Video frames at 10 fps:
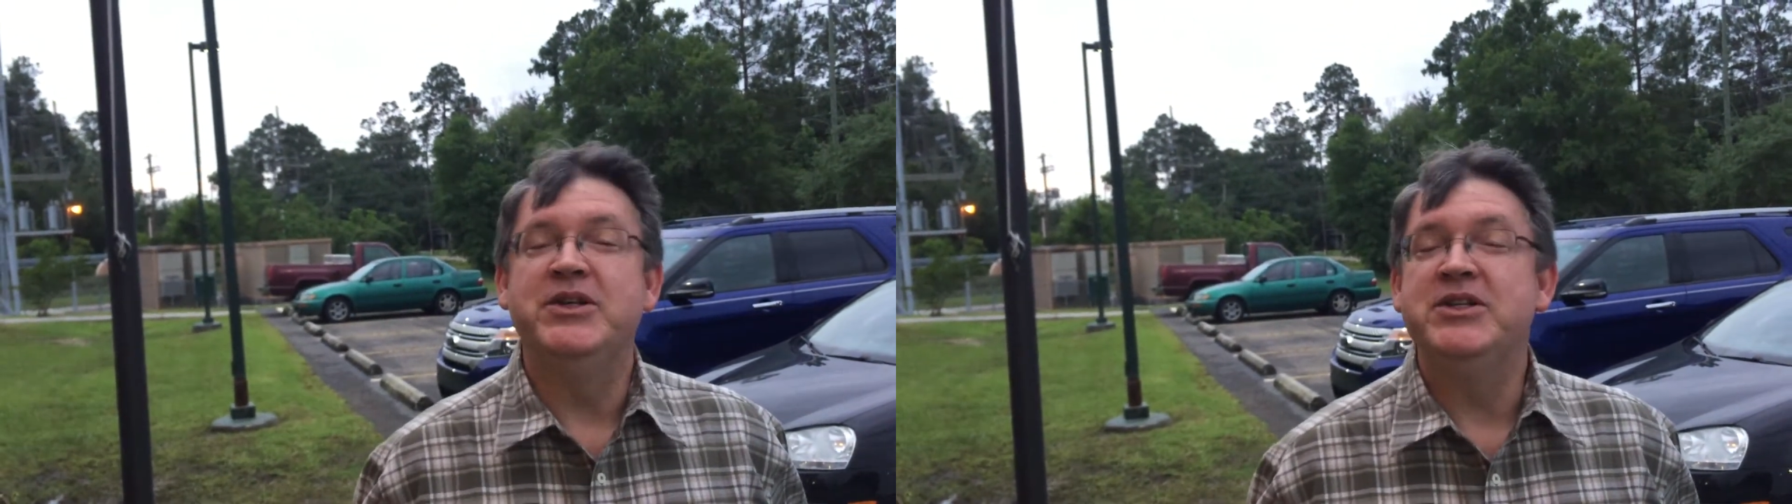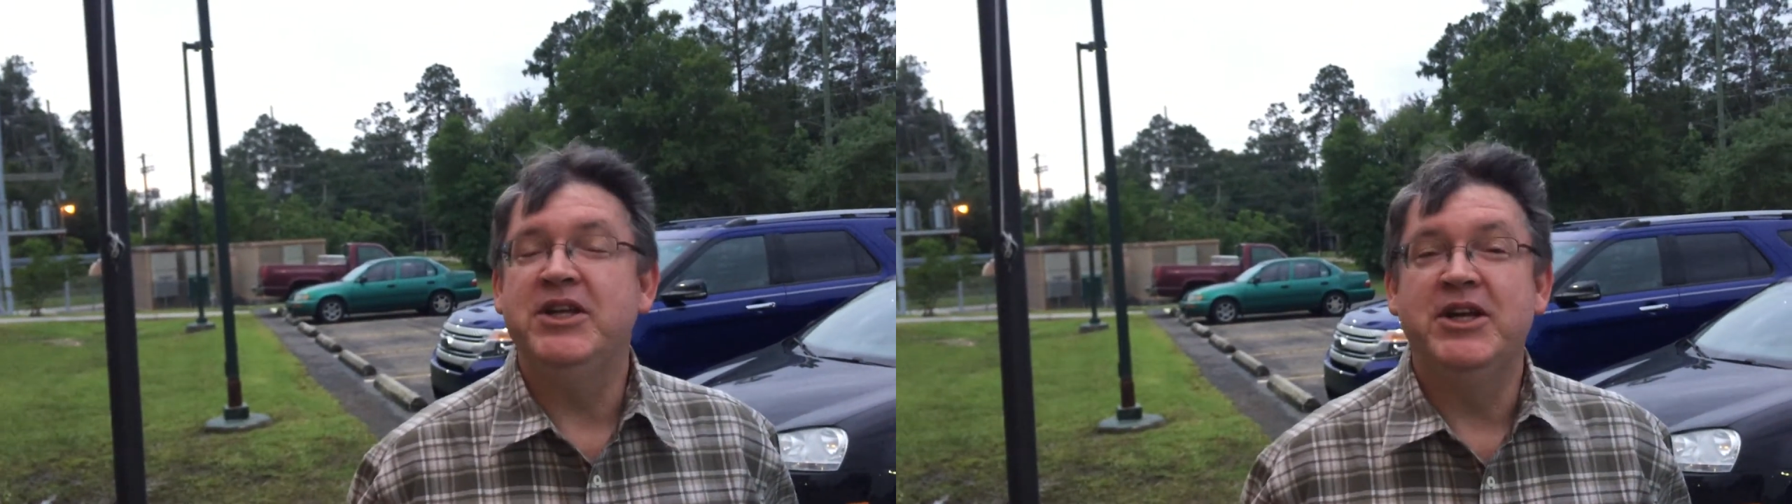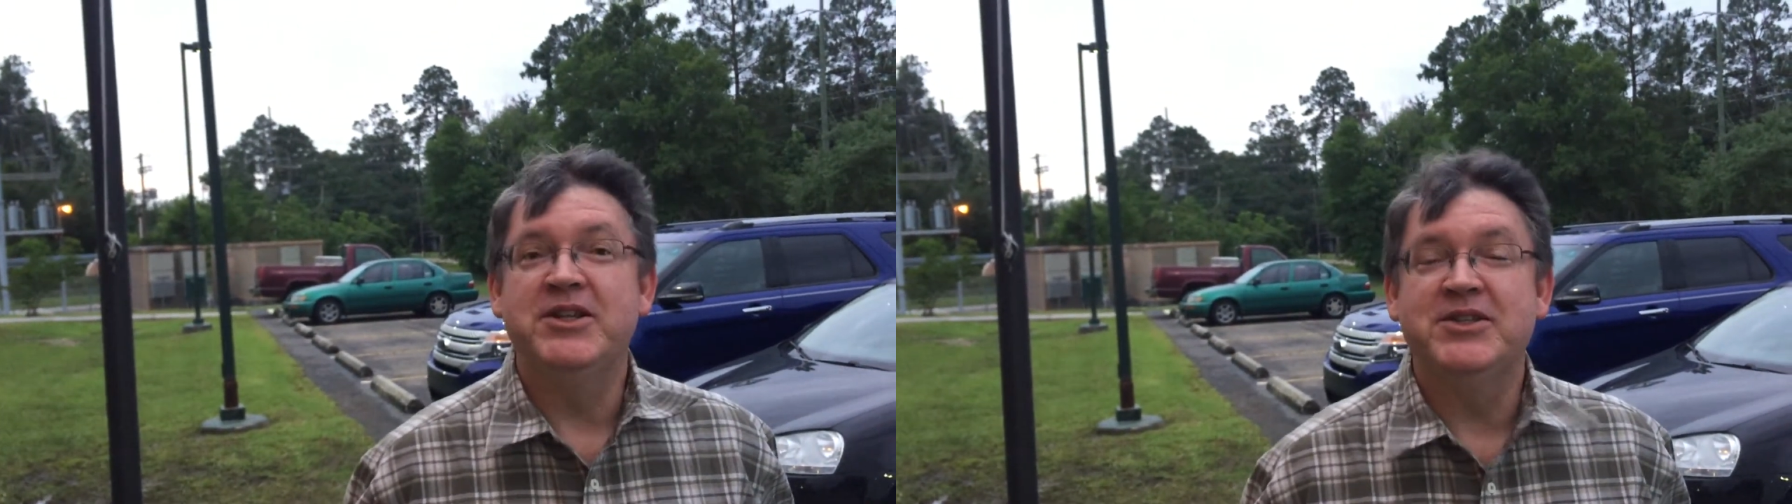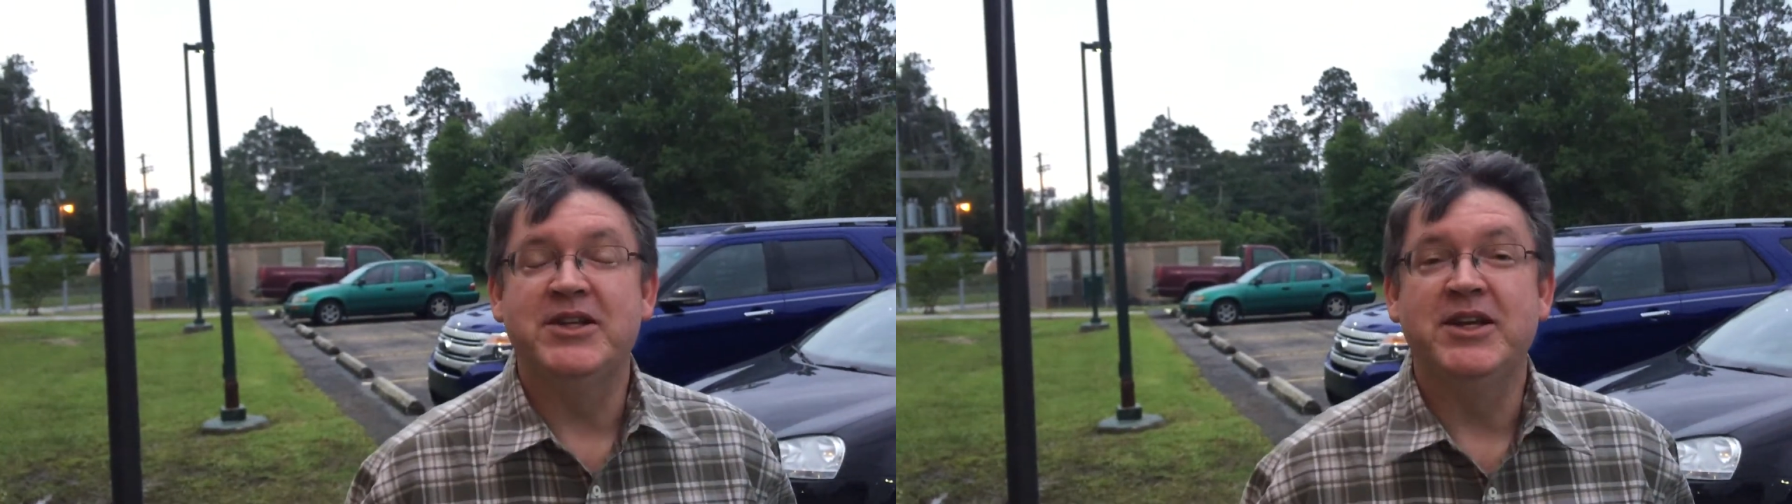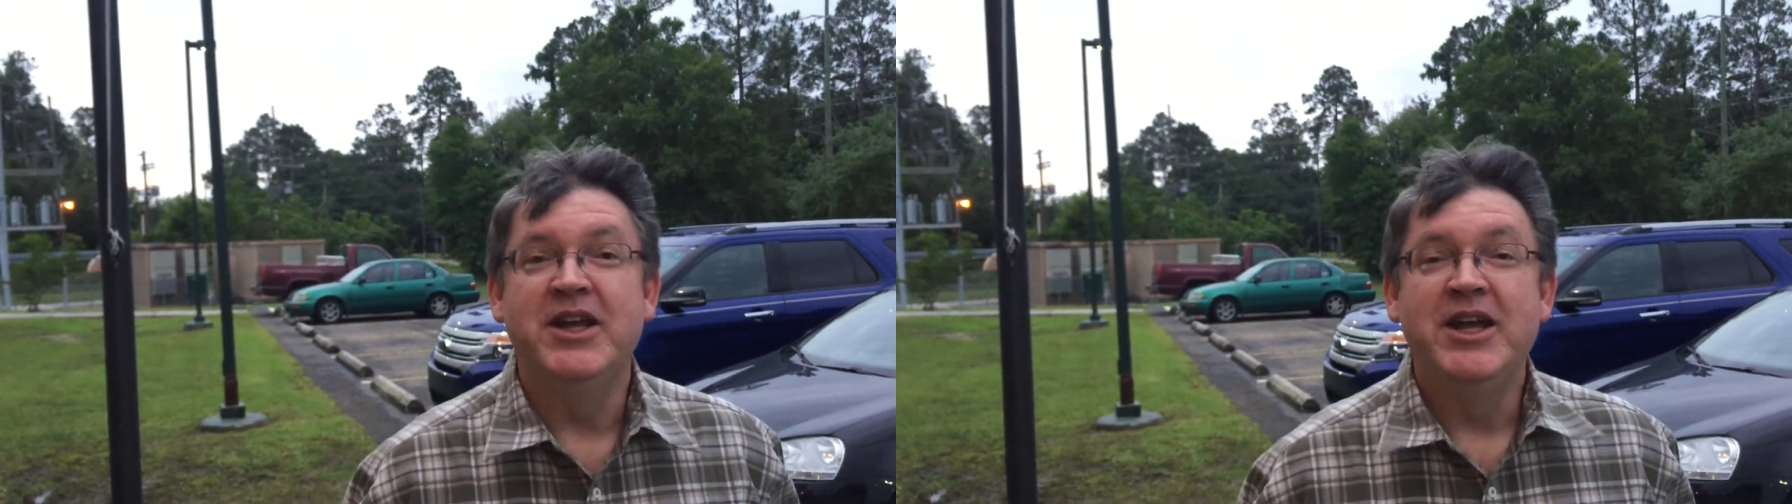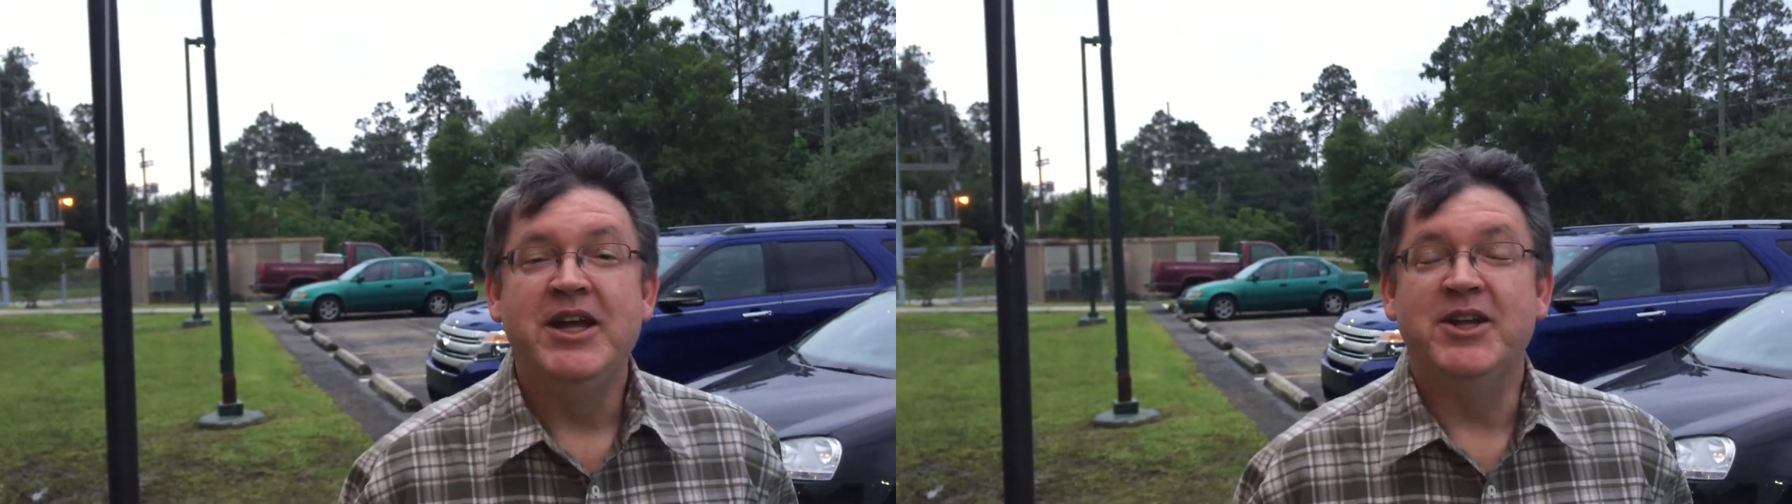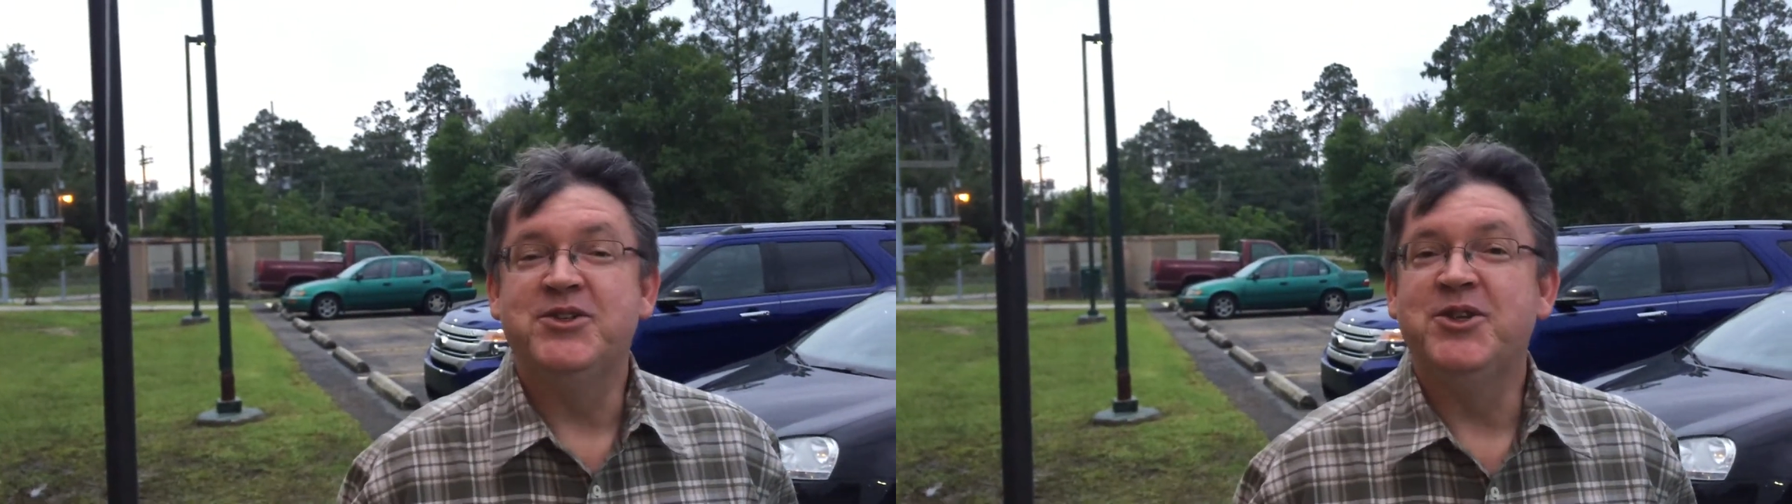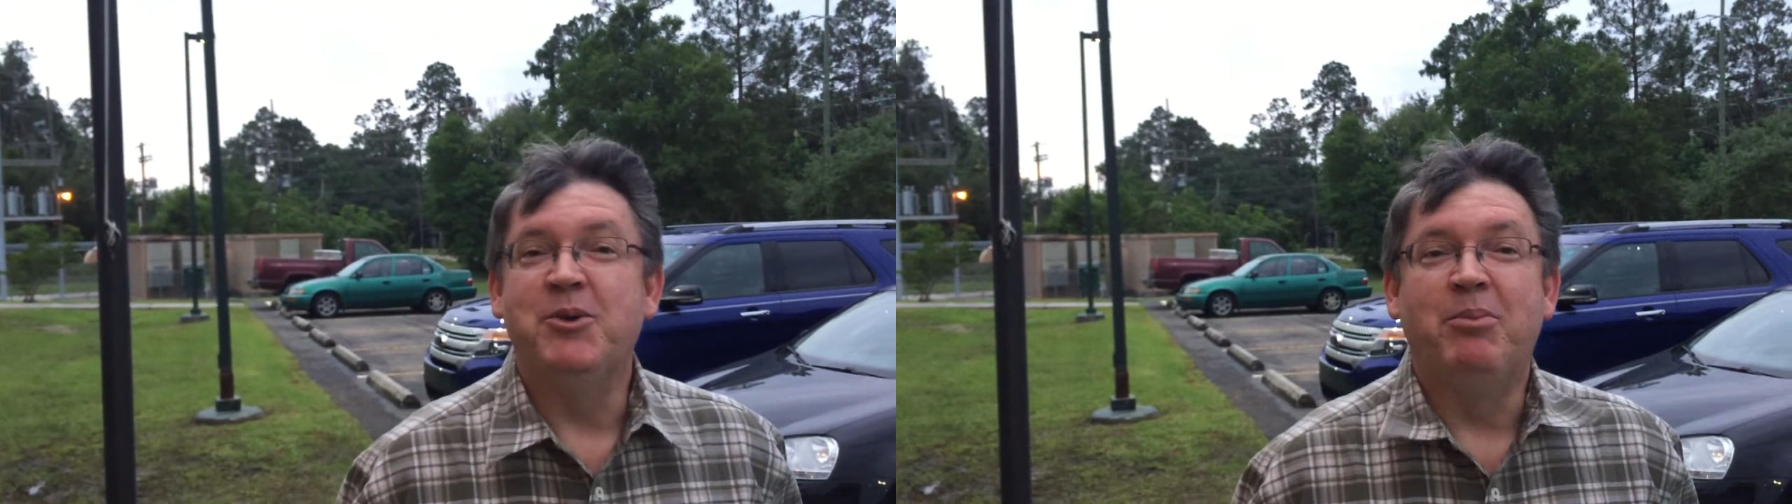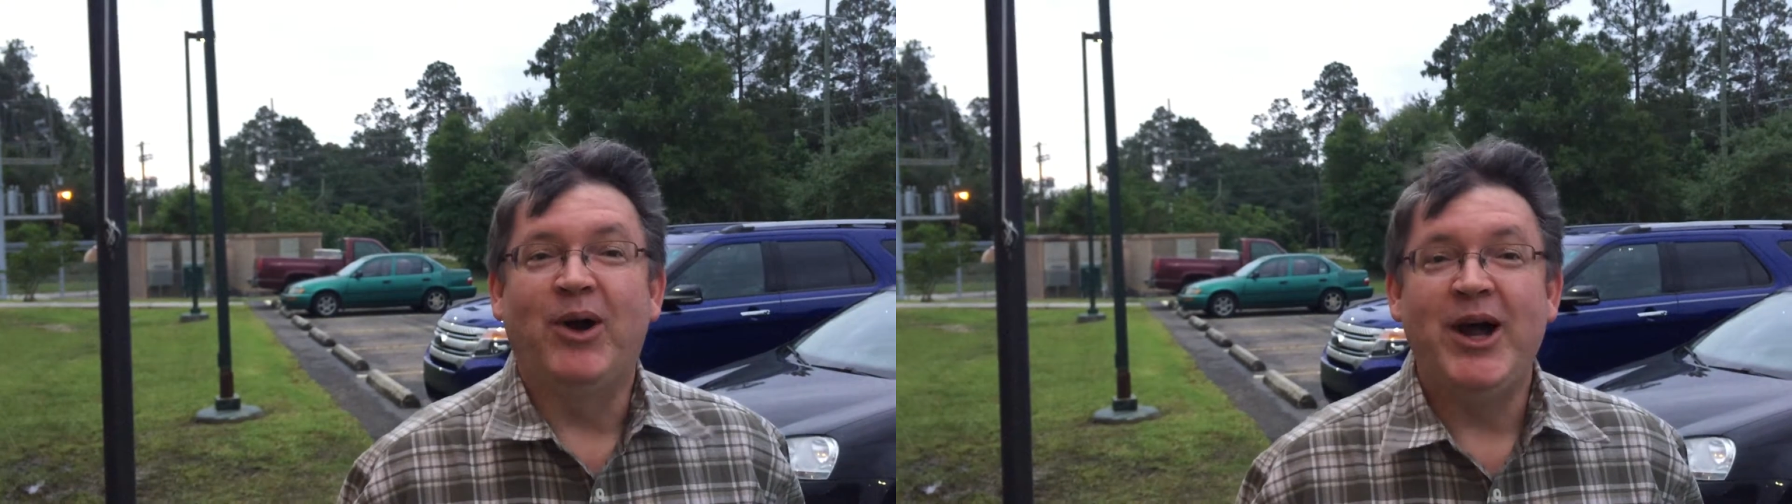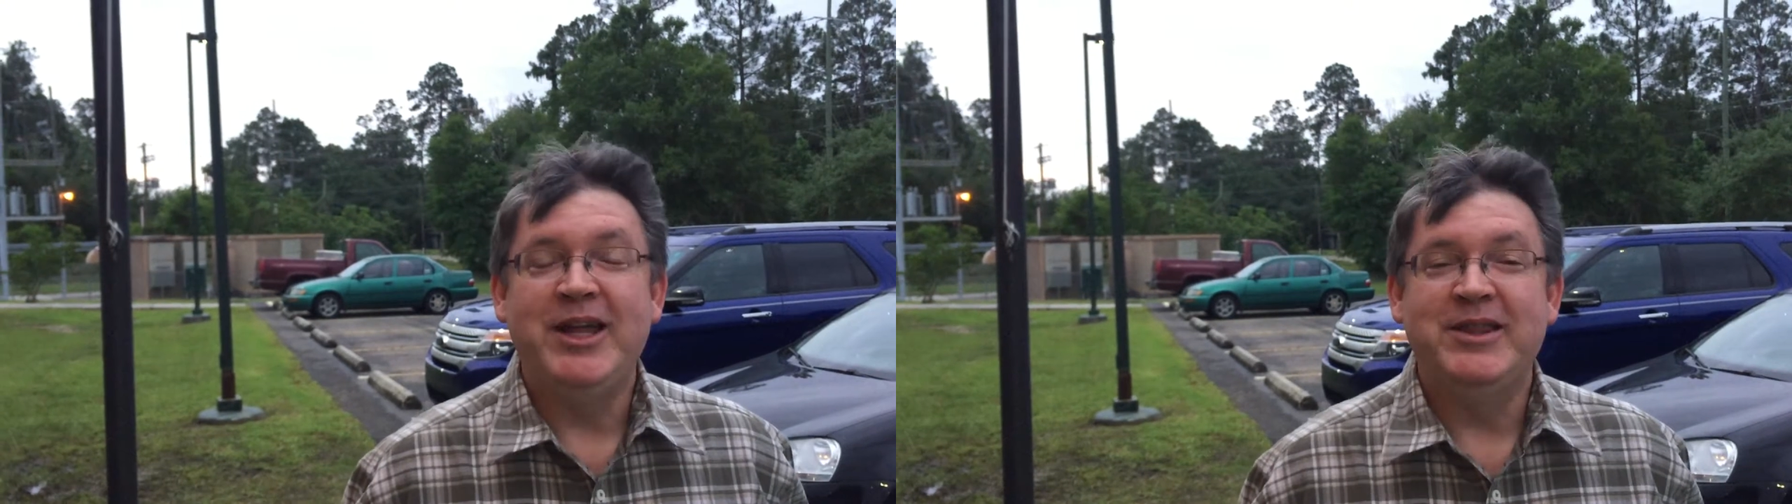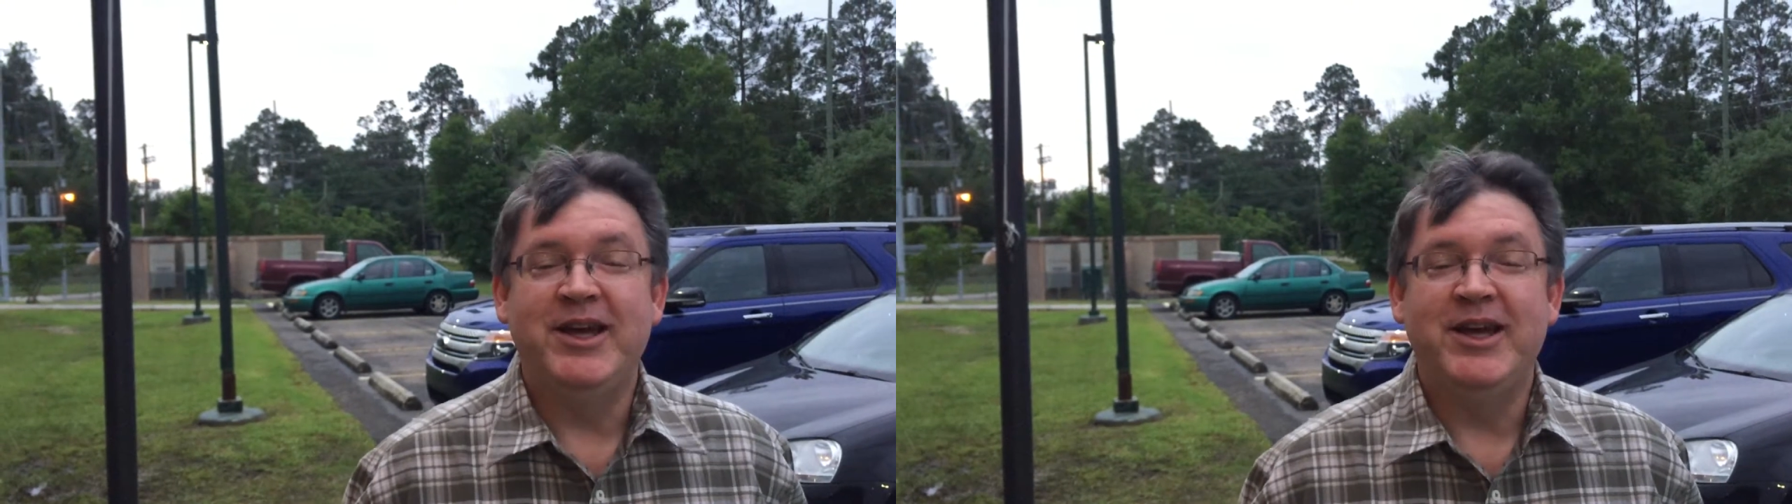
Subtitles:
intense and so bright